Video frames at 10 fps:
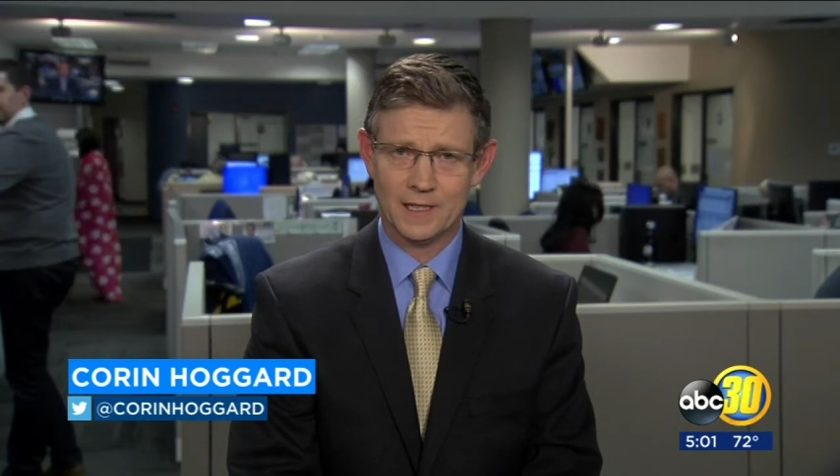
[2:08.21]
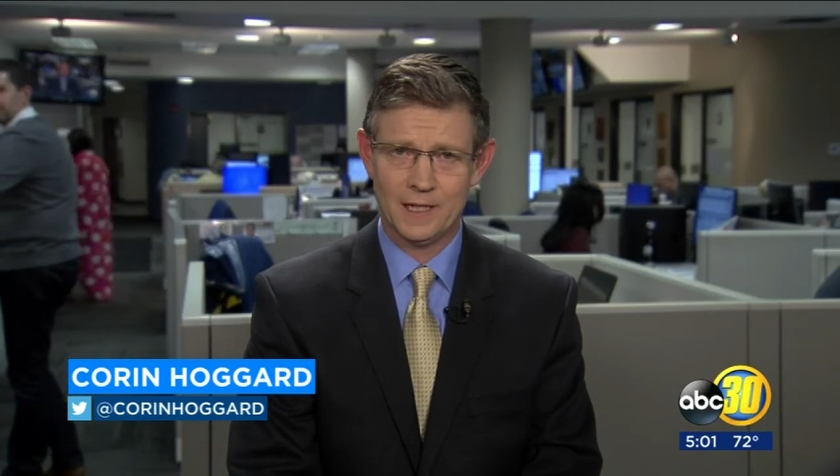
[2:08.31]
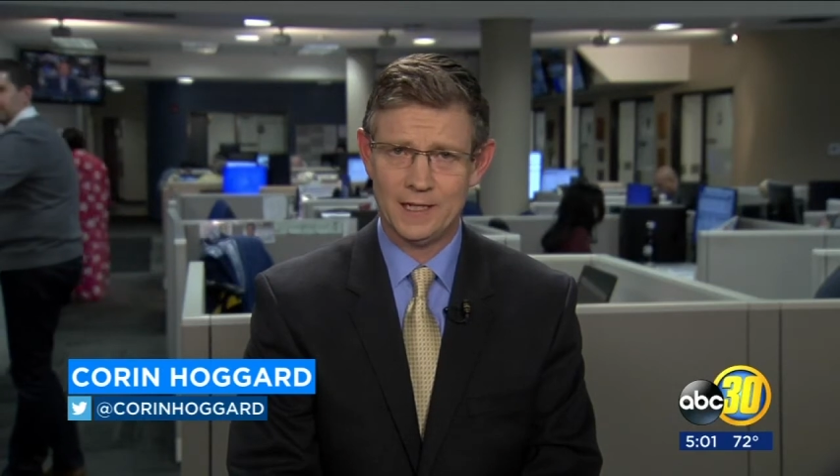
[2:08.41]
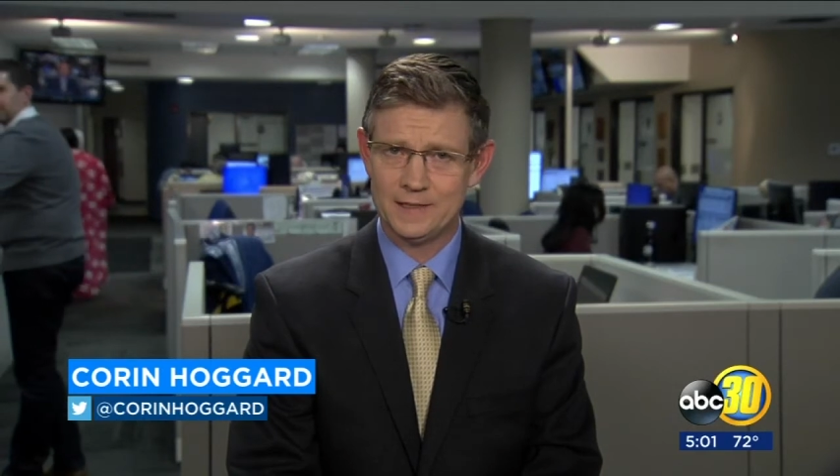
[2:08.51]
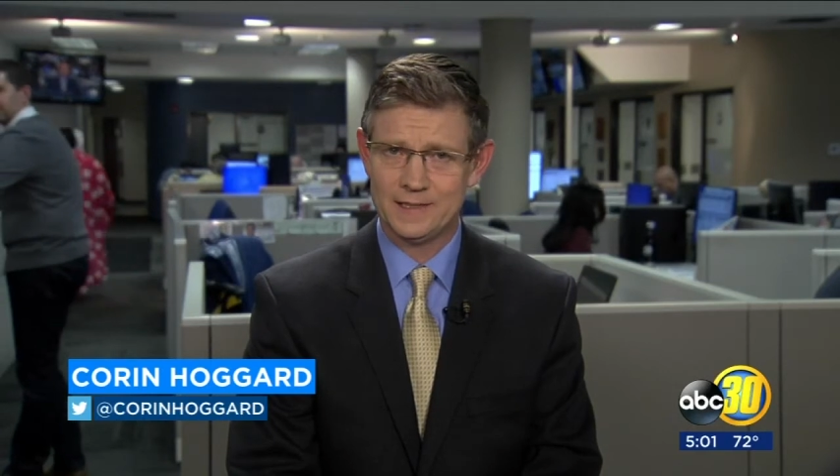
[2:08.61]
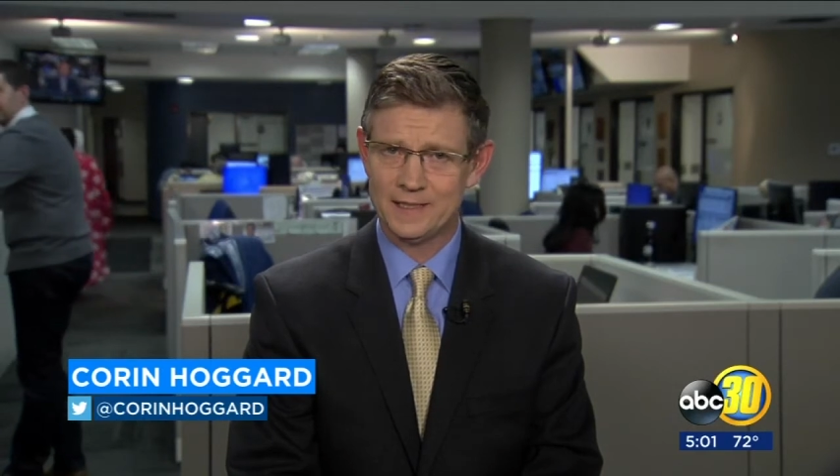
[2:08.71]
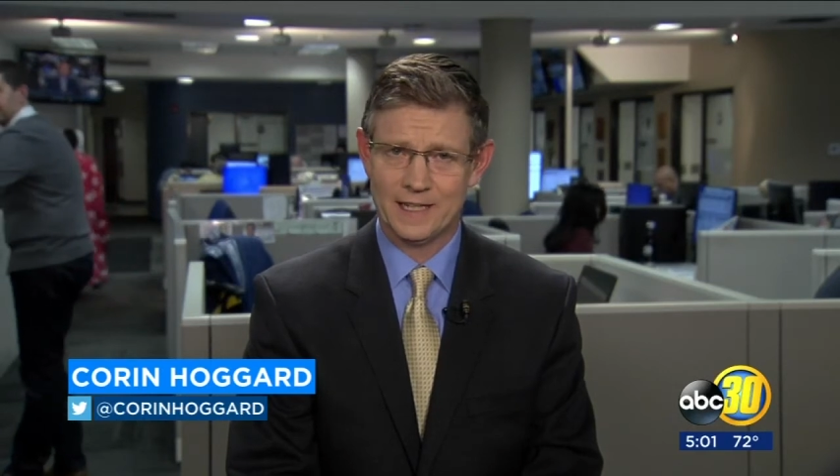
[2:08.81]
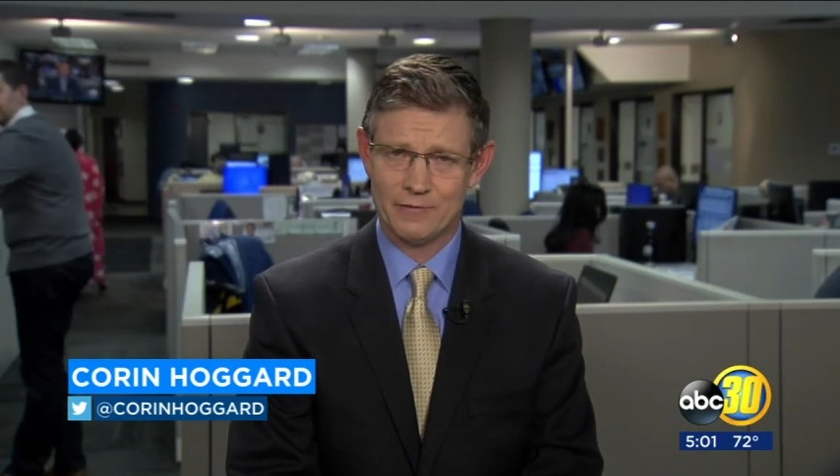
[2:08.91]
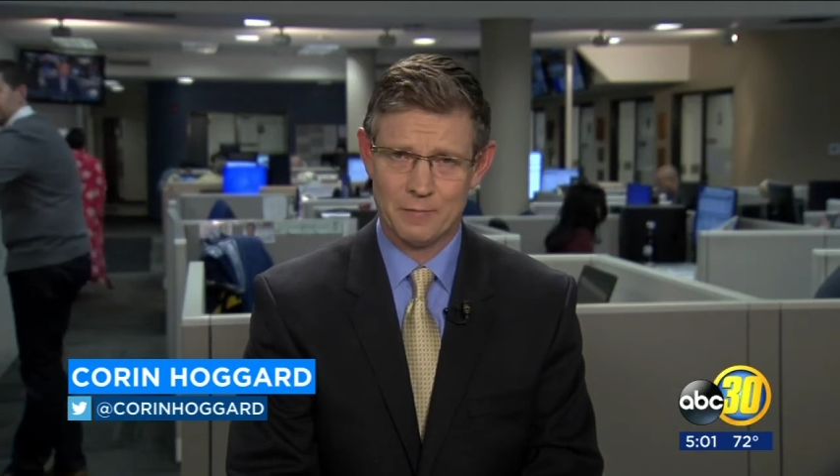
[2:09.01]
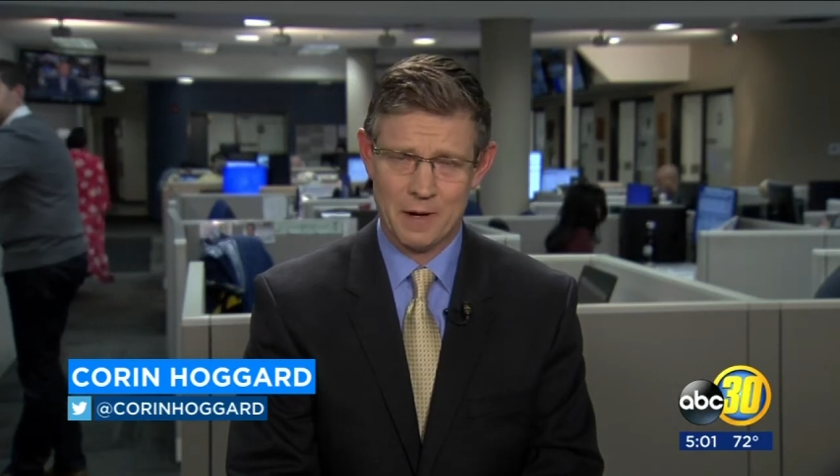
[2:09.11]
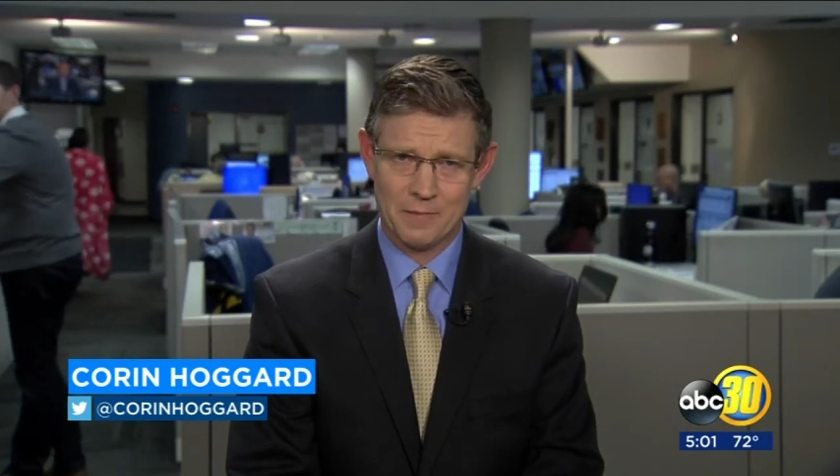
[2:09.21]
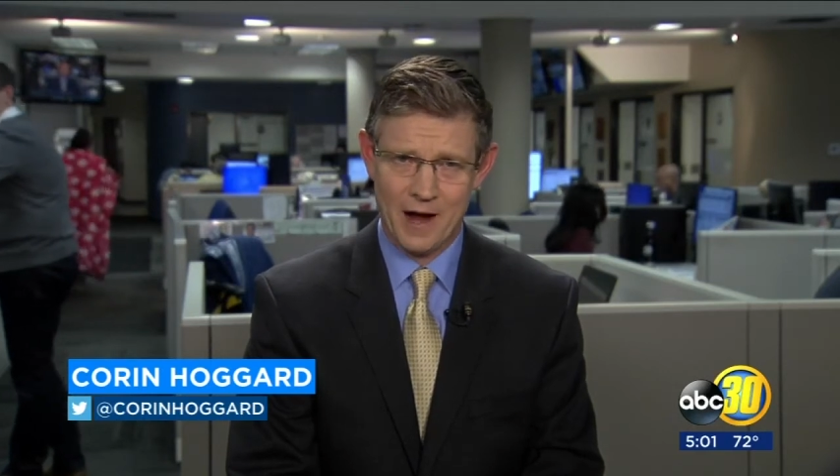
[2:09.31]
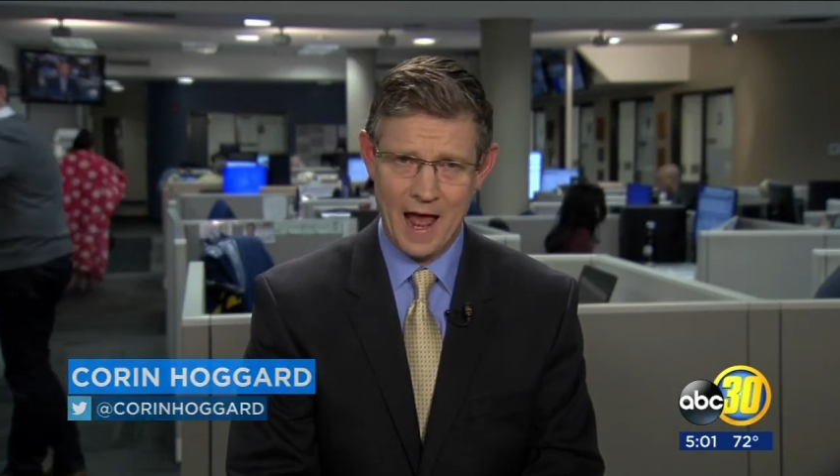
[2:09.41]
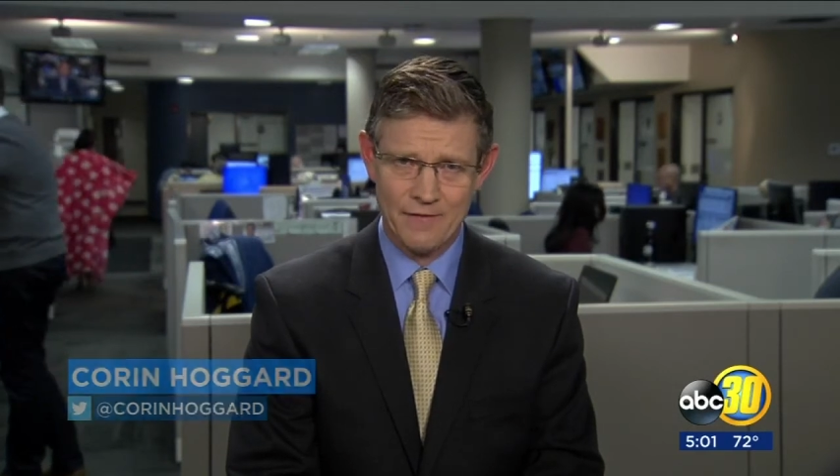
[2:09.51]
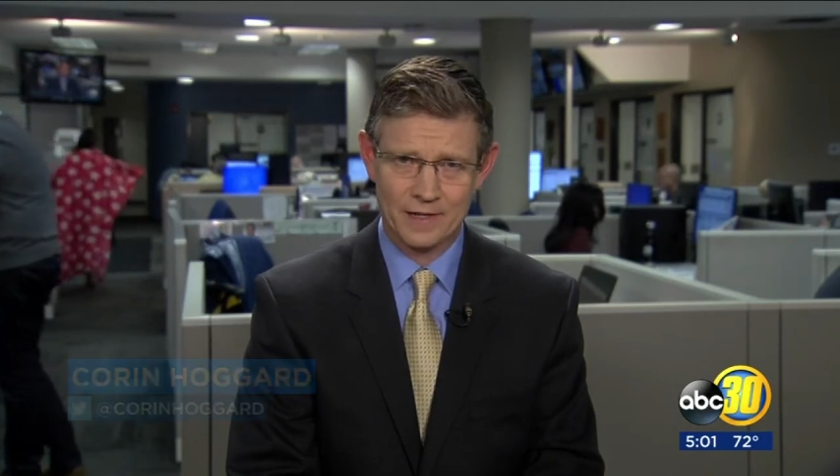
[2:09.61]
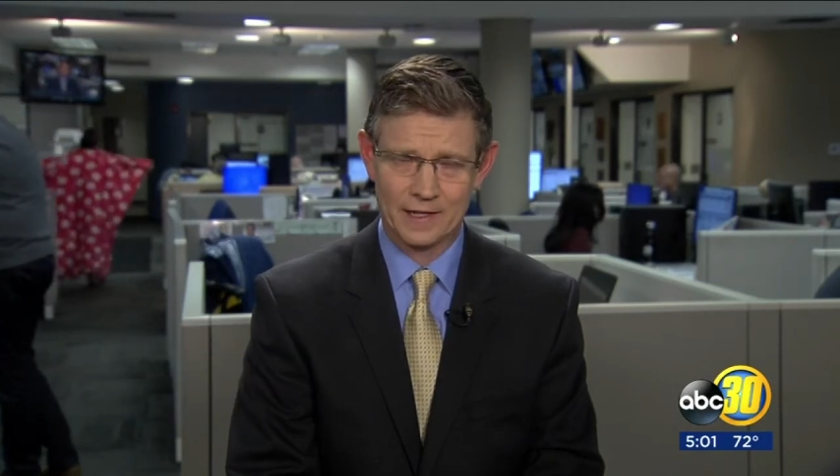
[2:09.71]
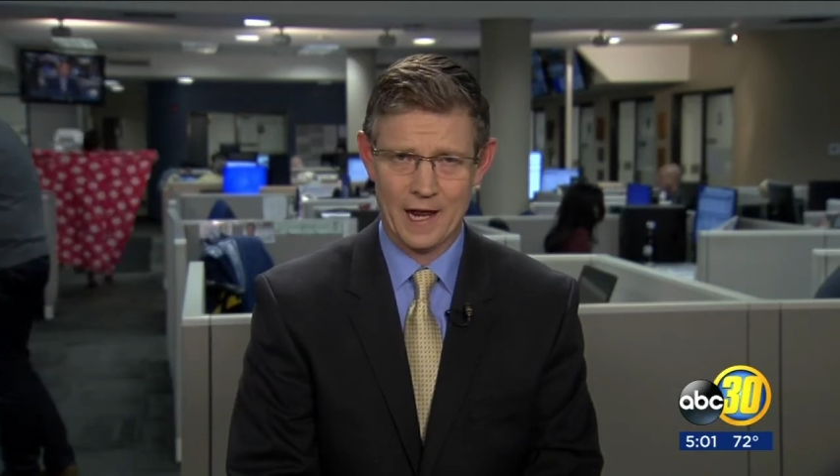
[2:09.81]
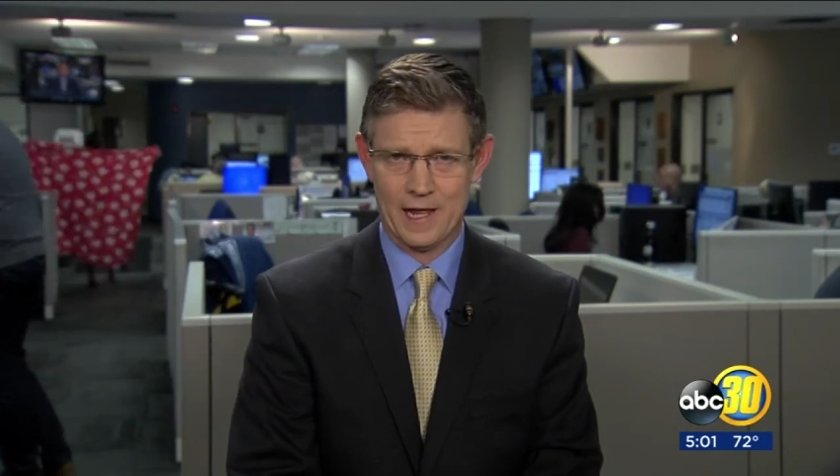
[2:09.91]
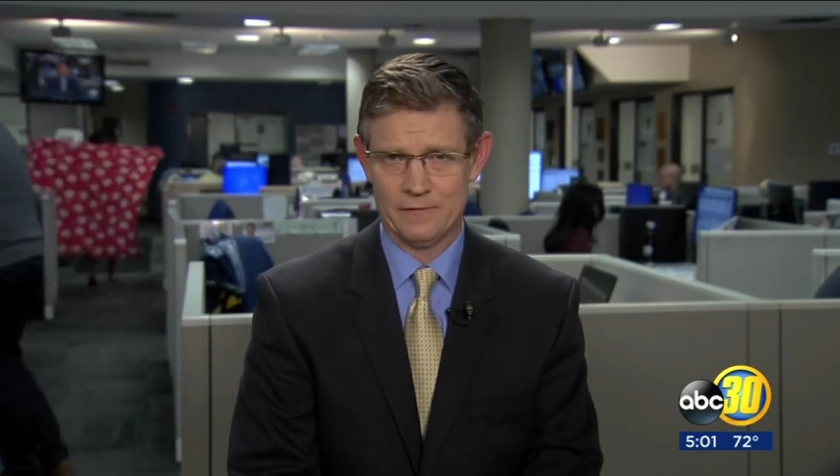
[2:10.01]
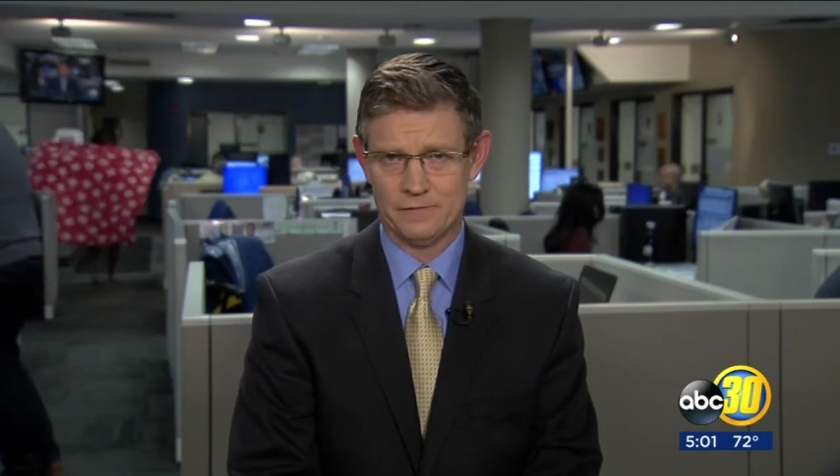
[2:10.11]
he didn't even remember having a
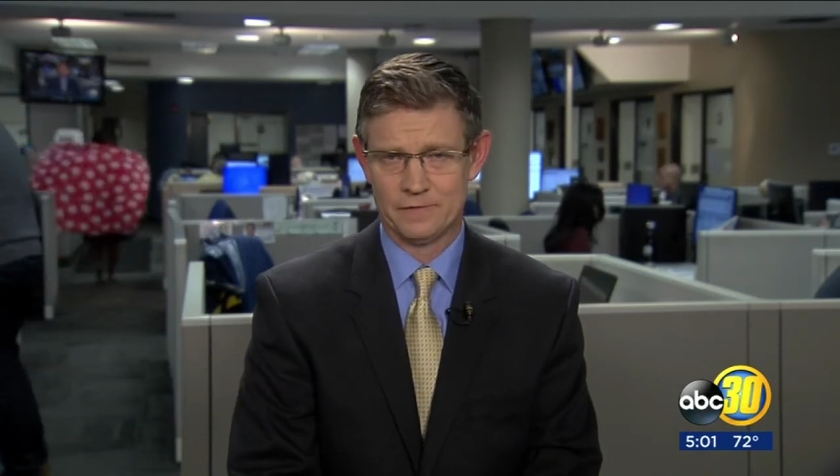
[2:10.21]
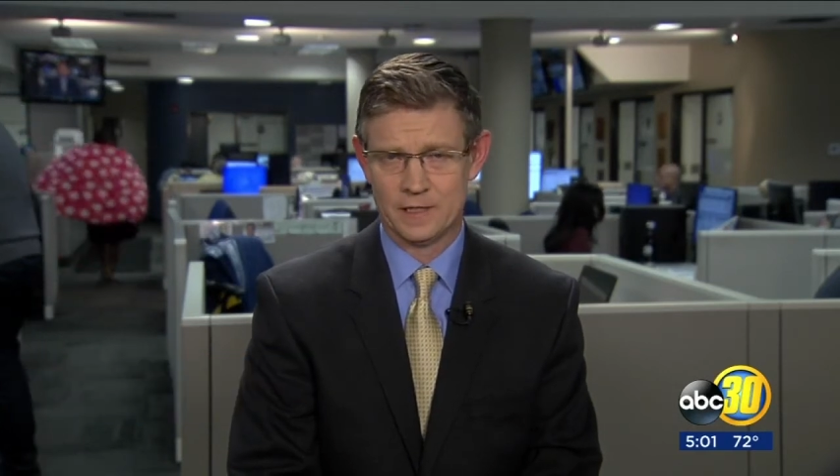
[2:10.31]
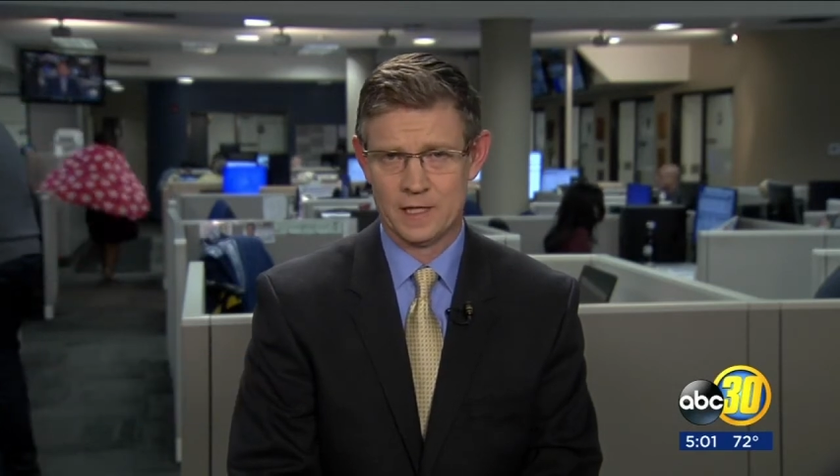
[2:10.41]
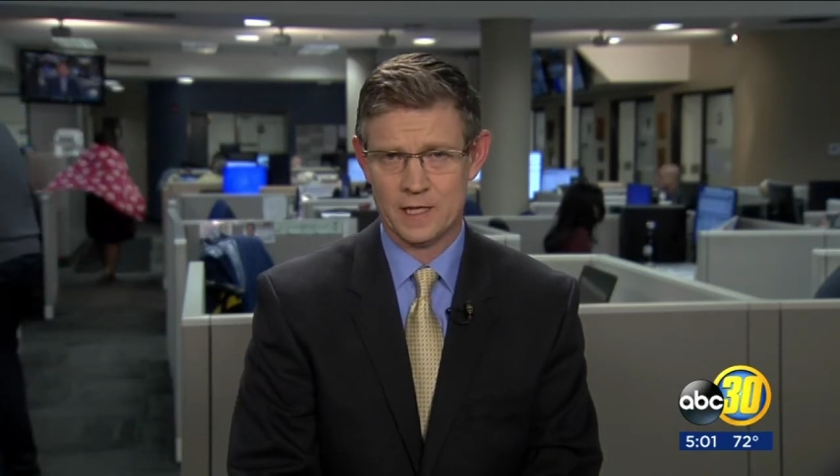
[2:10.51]
knife.